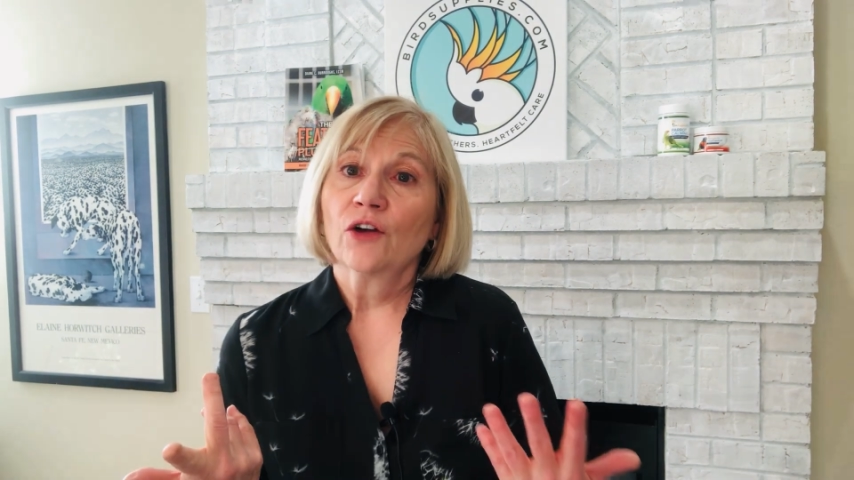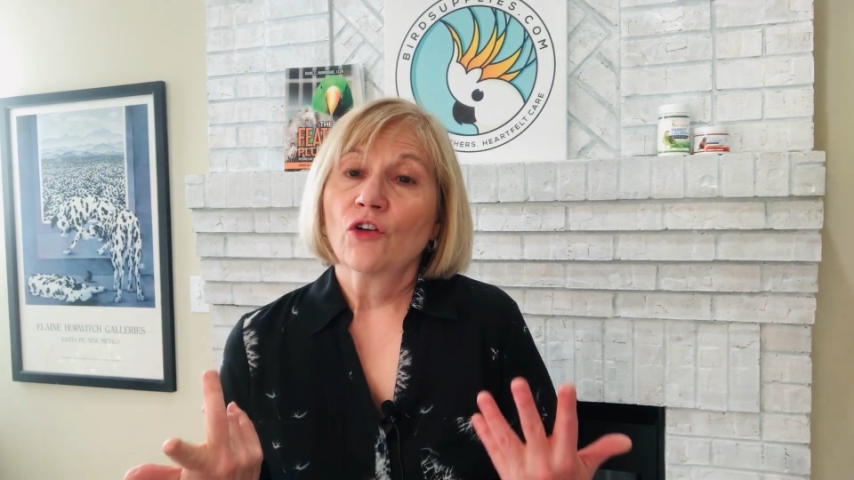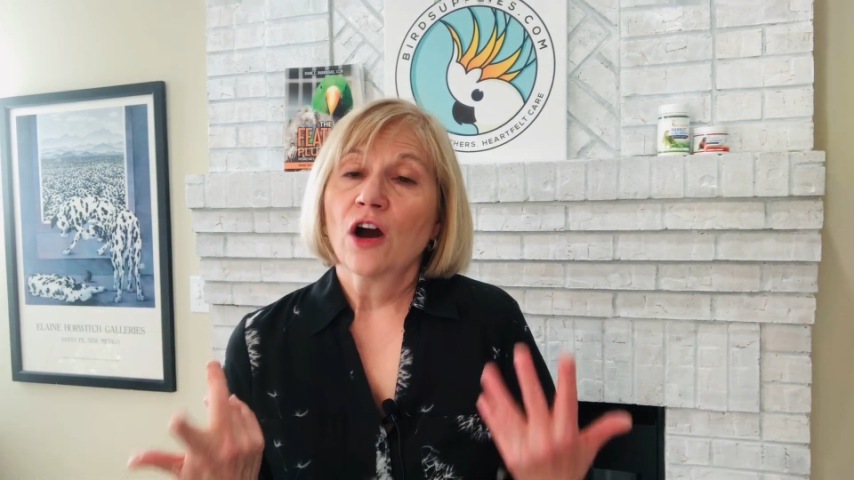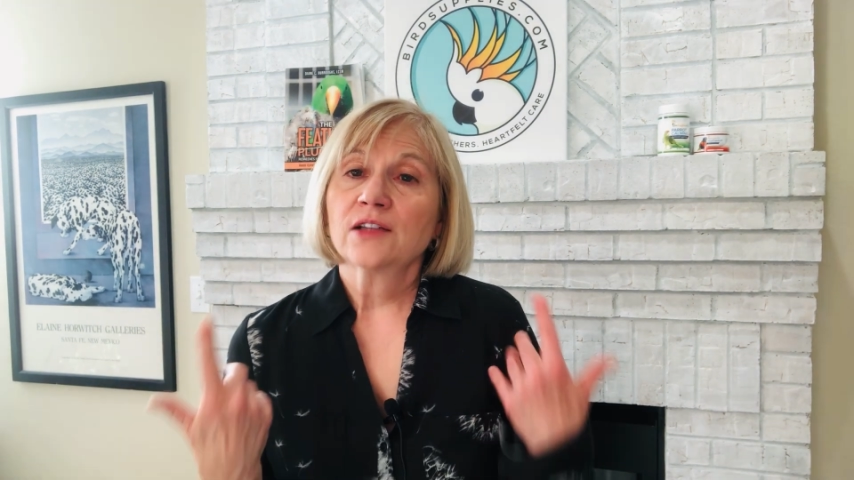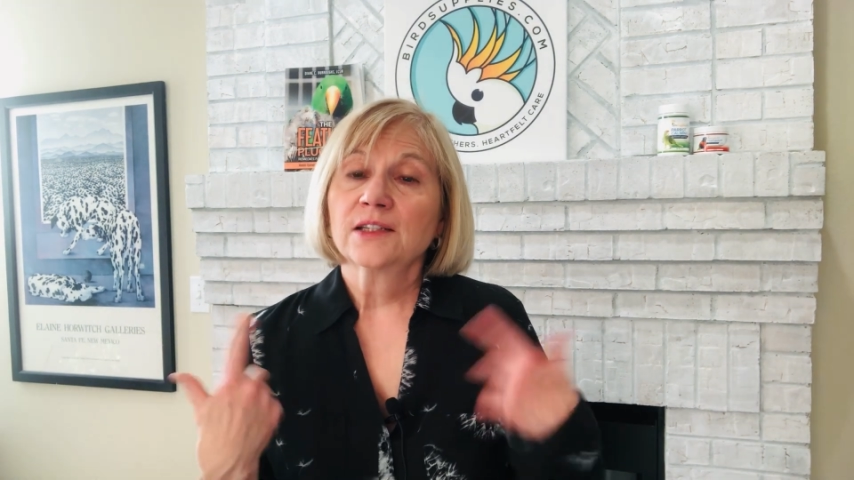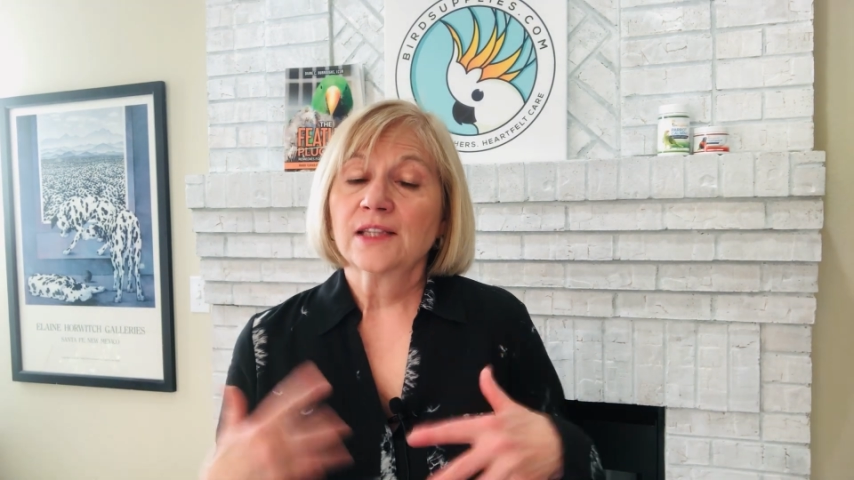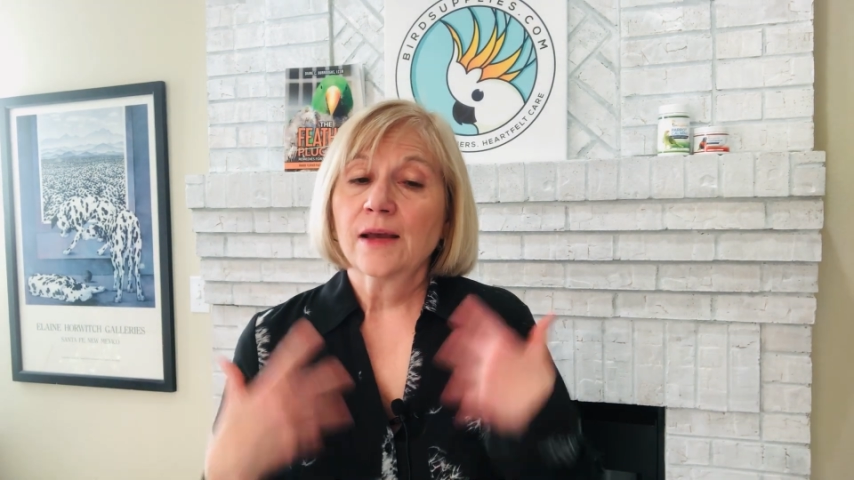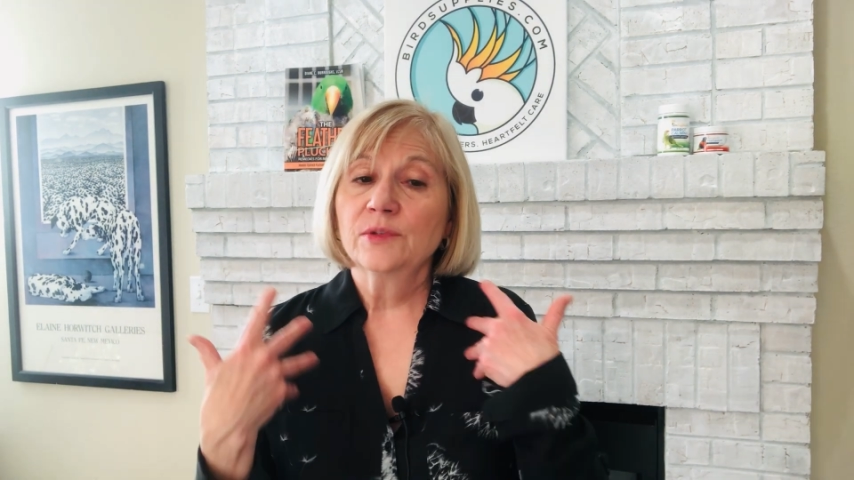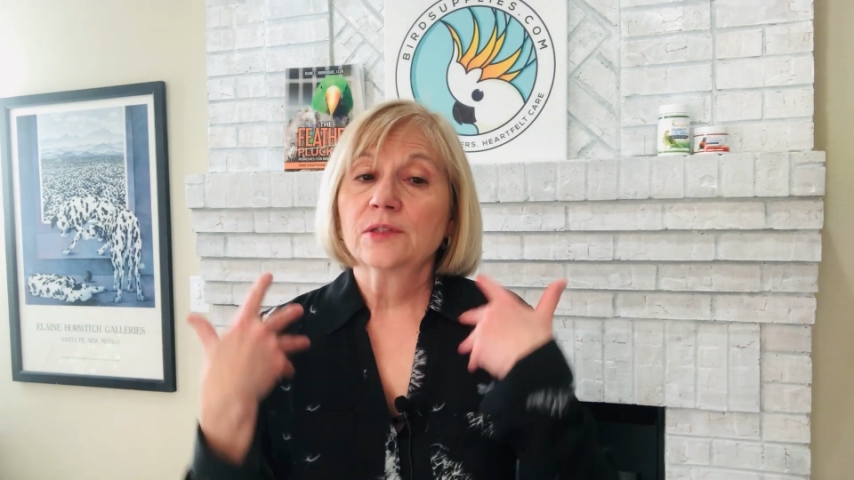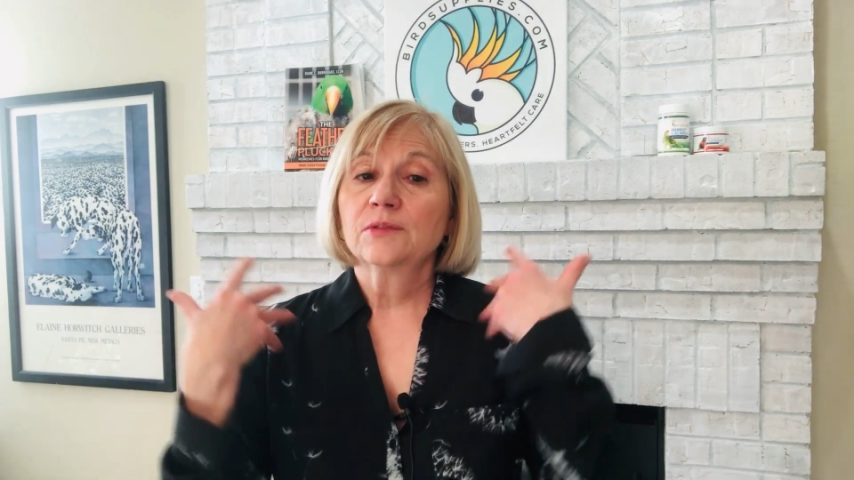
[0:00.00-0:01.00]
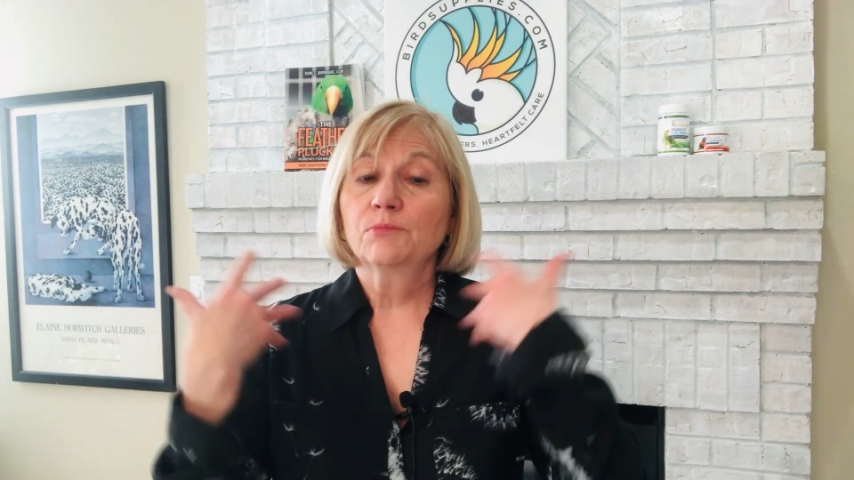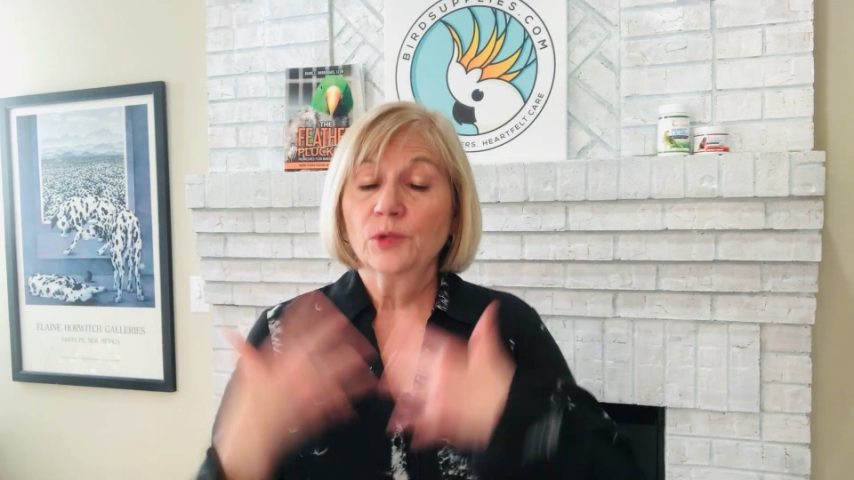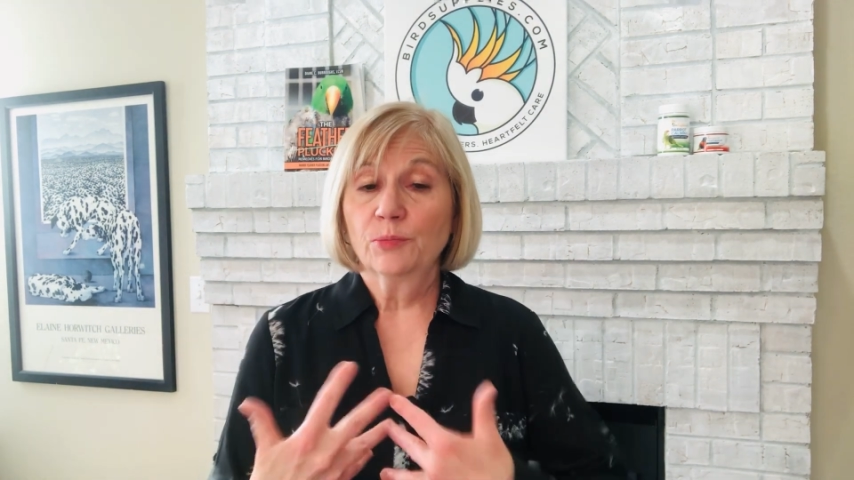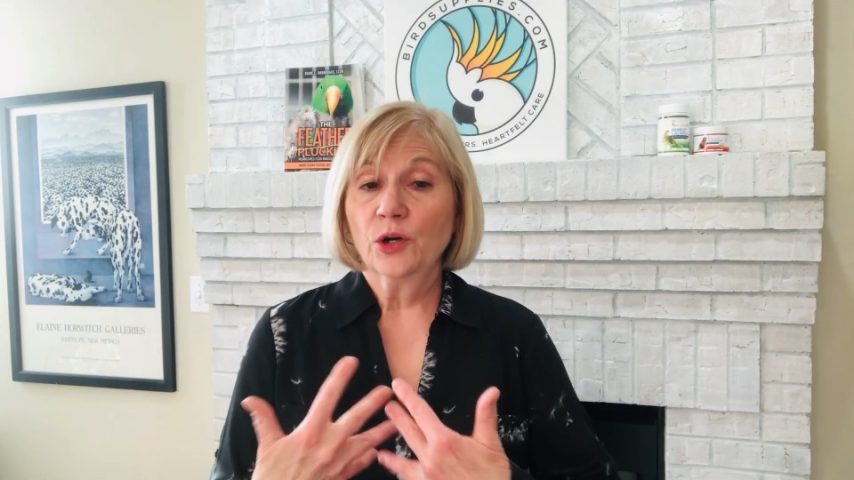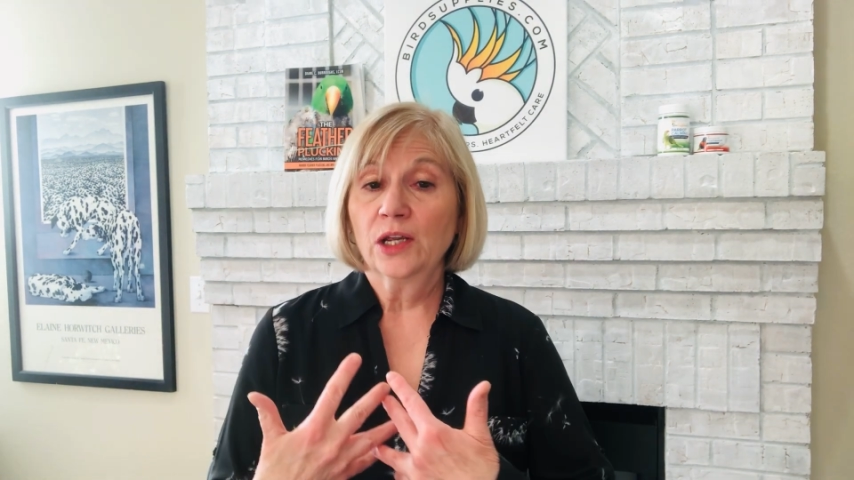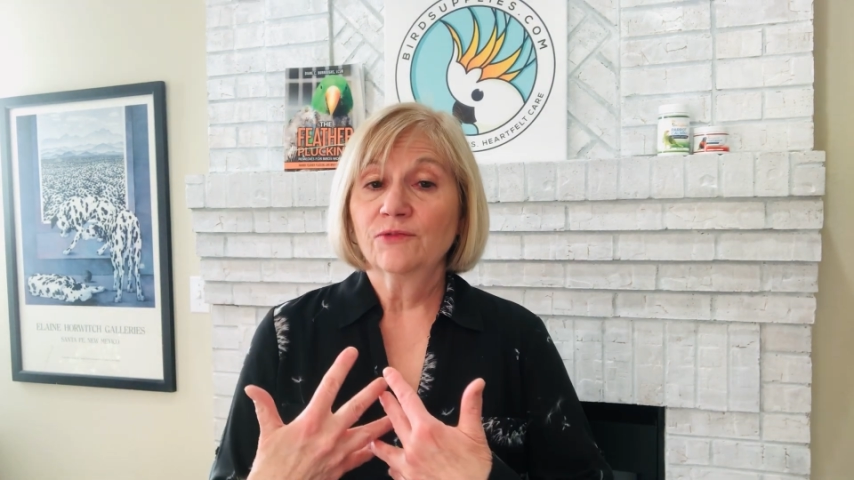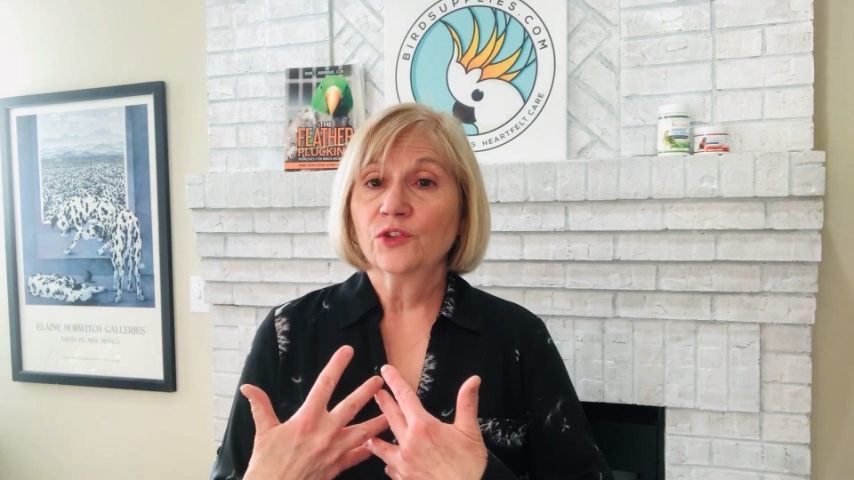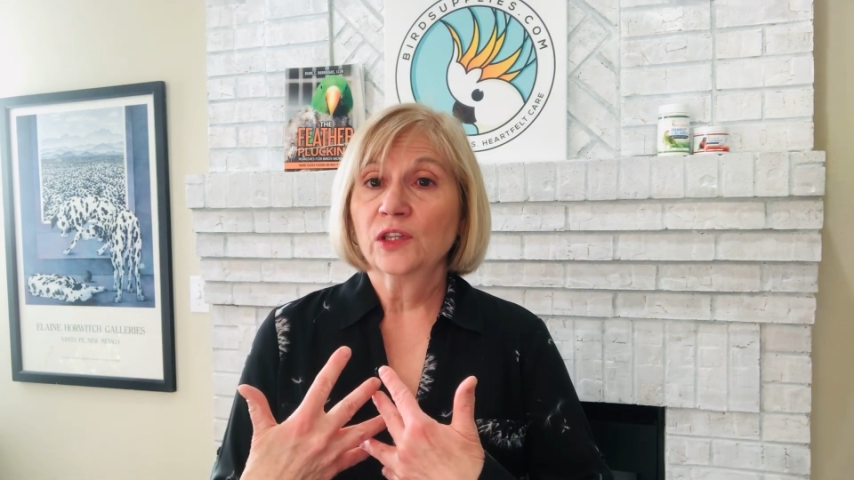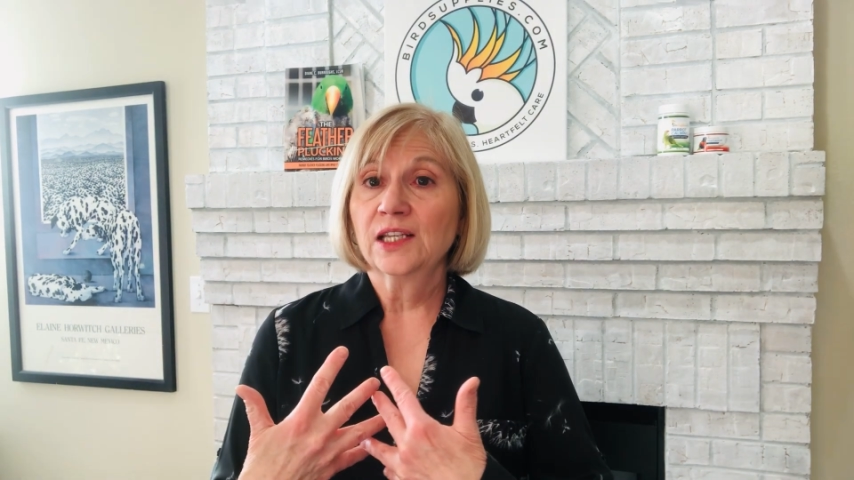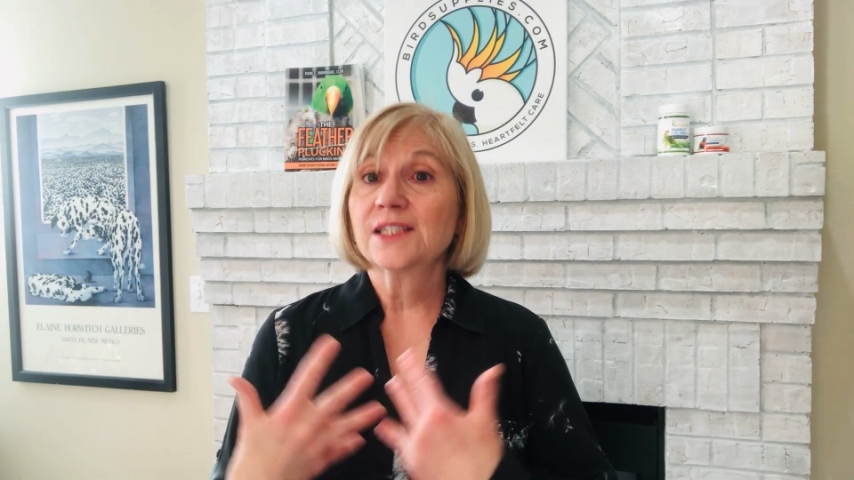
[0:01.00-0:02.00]
across as I was preparing
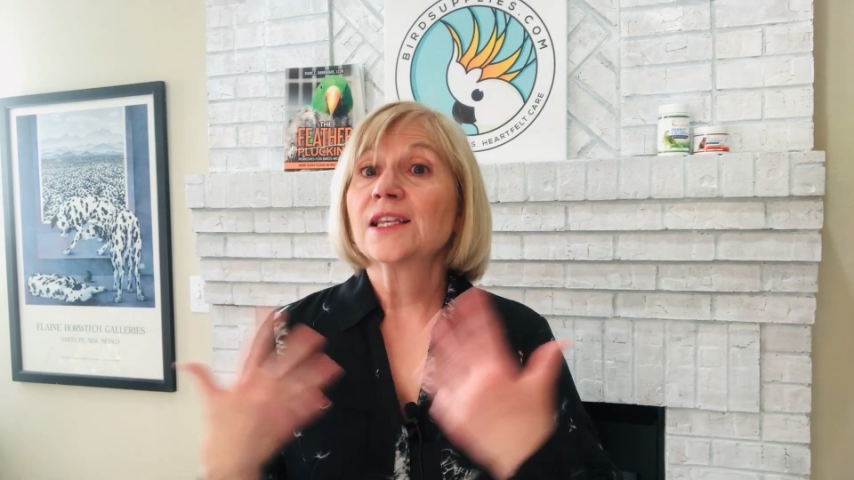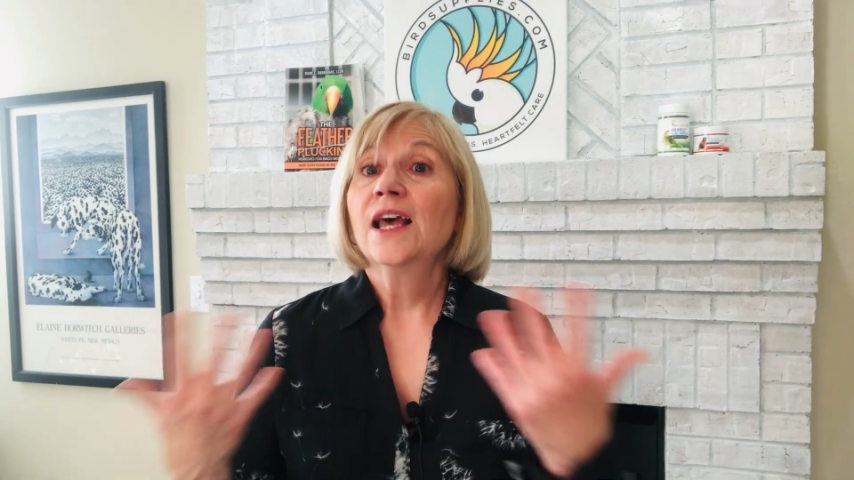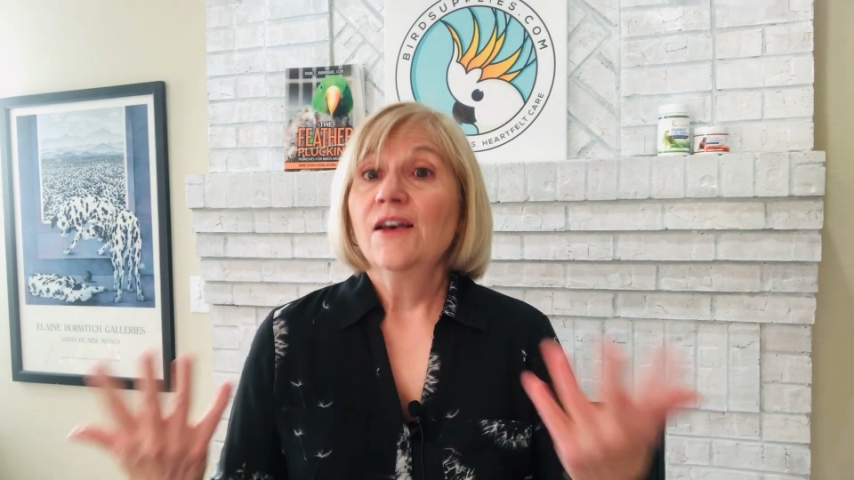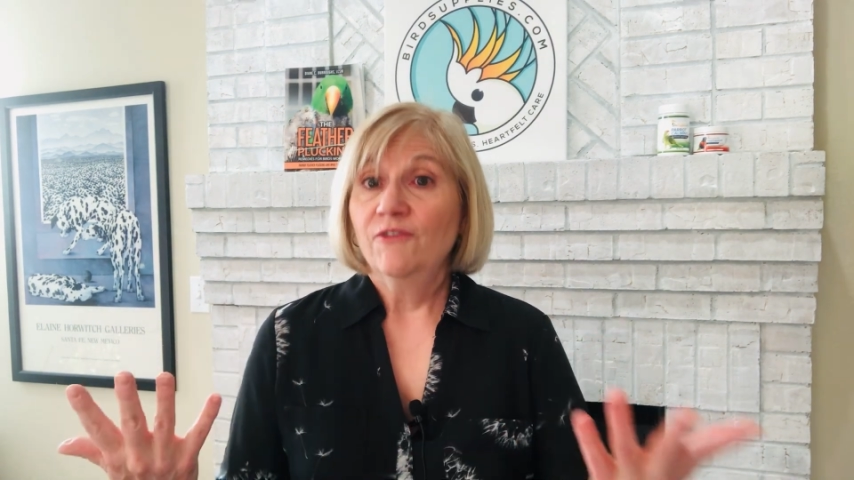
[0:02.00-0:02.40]
for this